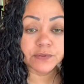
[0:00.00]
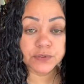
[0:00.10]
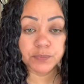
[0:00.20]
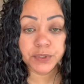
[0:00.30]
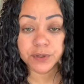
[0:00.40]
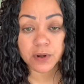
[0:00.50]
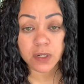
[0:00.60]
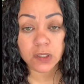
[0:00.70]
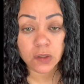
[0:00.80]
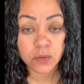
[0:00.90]
to put it on
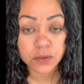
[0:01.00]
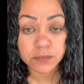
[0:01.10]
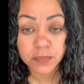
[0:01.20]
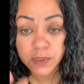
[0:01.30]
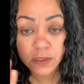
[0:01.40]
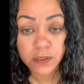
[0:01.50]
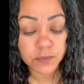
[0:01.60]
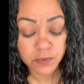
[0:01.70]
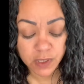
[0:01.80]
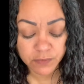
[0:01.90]
alone, it
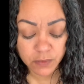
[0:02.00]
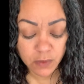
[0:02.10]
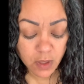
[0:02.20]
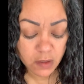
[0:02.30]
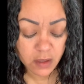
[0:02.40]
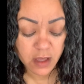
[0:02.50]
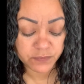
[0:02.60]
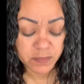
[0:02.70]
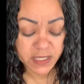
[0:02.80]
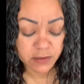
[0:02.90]
won't
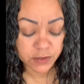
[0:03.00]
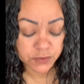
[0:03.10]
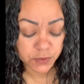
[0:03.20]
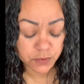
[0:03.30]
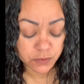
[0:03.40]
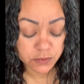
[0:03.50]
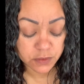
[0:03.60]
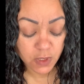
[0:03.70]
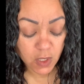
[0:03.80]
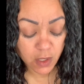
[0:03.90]
cover my dark circles.
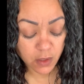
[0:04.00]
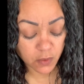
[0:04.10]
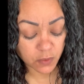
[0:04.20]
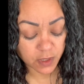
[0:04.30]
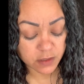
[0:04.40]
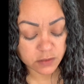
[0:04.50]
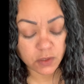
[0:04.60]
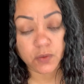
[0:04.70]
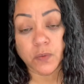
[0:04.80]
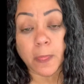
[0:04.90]
Okay,
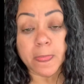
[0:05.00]
so